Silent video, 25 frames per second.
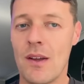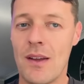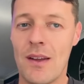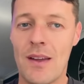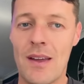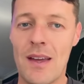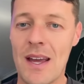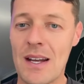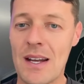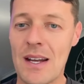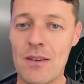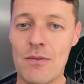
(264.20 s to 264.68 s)

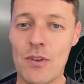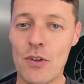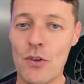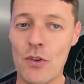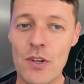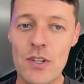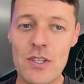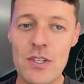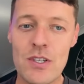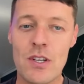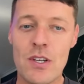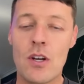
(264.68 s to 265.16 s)
any of the
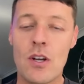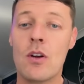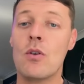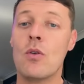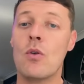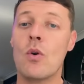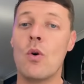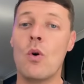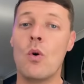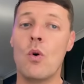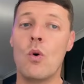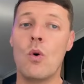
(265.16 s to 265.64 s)
others,
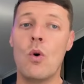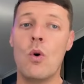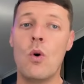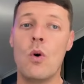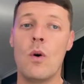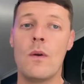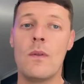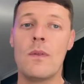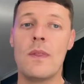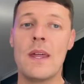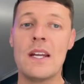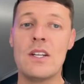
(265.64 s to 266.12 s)

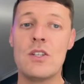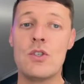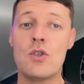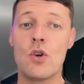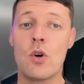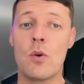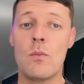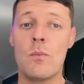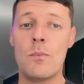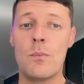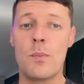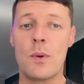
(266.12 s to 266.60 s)
or they
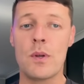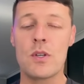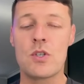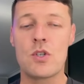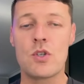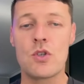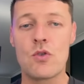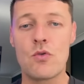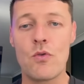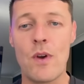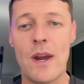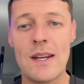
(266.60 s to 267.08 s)
jump
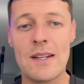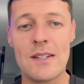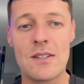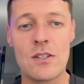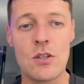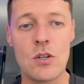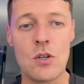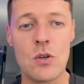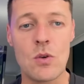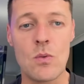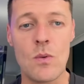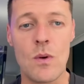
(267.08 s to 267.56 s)
straight
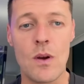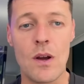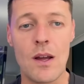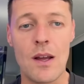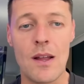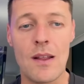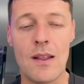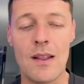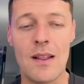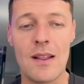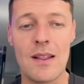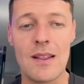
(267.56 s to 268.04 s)
to
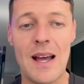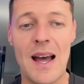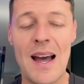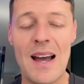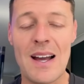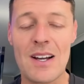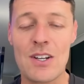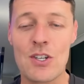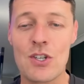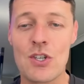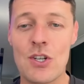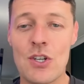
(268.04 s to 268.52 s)

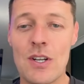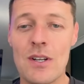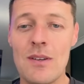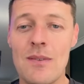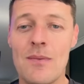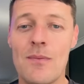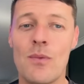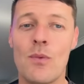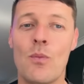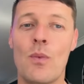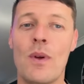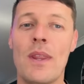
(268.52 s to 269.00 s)
action
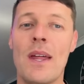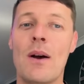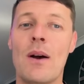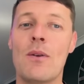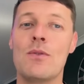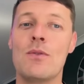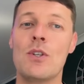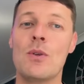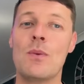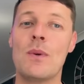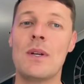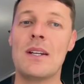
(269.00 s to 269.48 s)

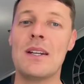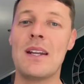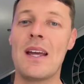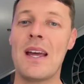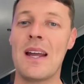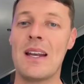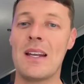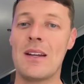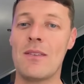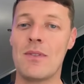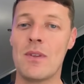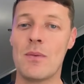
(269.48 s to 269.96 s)
without doing
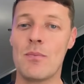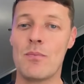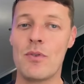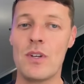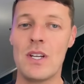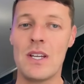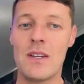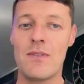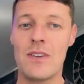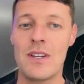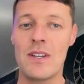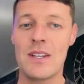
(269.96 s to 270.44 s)
any of the
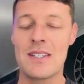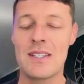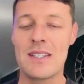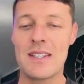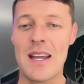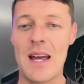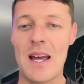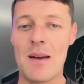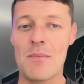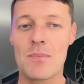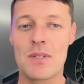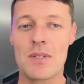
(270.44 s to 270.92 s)
previous
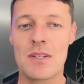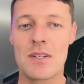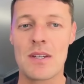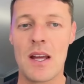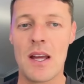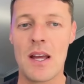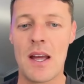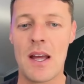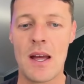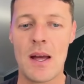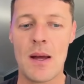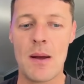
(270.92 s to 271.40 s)
steps,
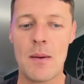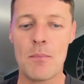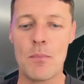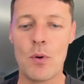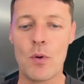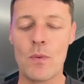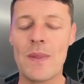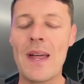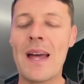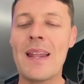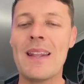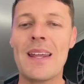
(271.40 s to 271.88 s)

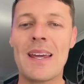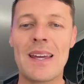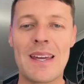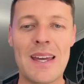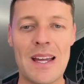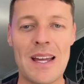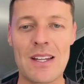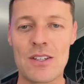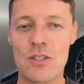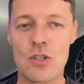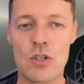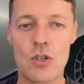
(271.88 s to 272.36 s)
but then they
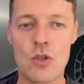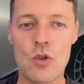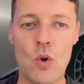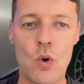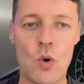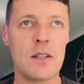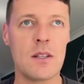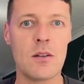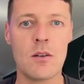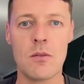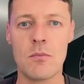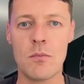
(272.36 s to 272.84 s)
get
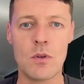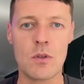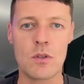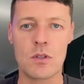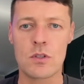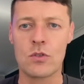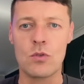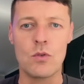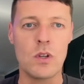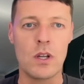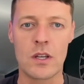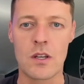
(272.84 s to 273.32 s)
stuck amongst
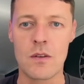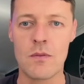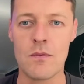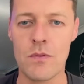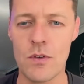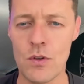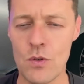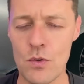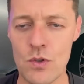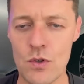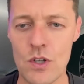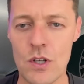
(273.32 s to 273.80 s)
all the
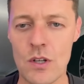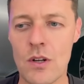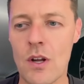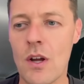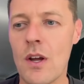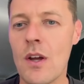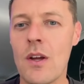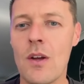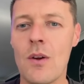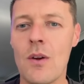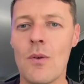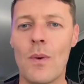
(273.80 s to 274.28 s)
confusion
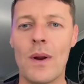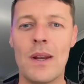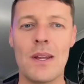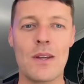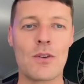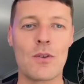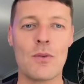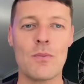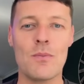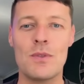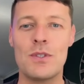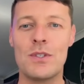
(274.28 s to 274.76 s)
when it
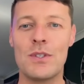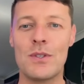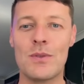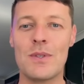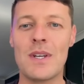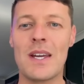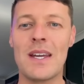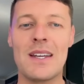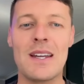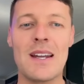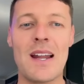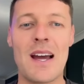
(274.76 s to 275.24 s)
comes to
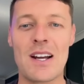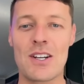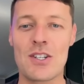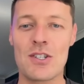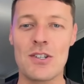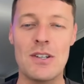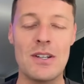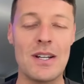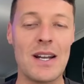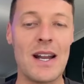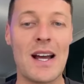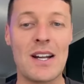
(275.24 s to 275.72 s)
taking
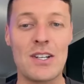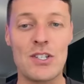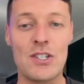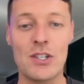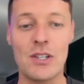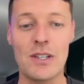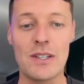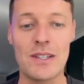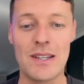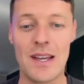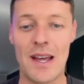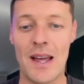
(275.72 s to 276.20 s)
action and
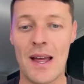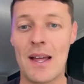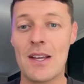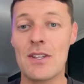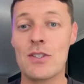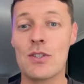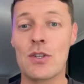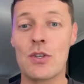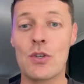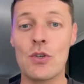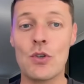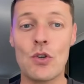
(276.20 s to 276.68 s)
actually
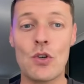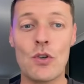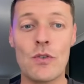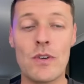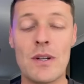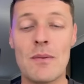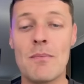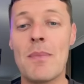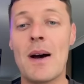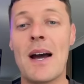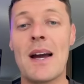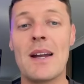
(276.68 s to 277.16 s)
securing
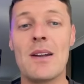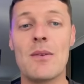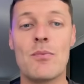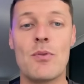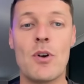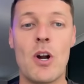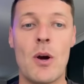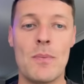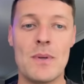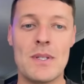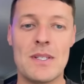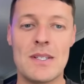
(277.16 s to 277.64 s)
and buying a
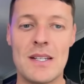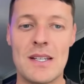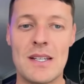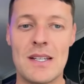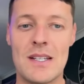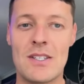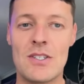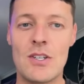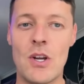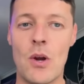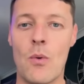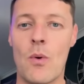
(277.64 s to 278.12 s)
property.
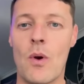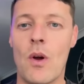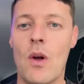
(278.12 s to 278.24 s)
So